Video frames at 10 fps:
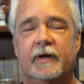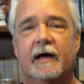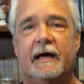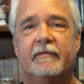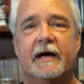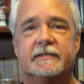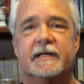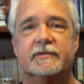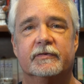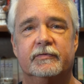not have
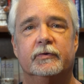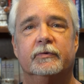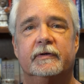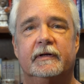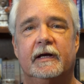access to food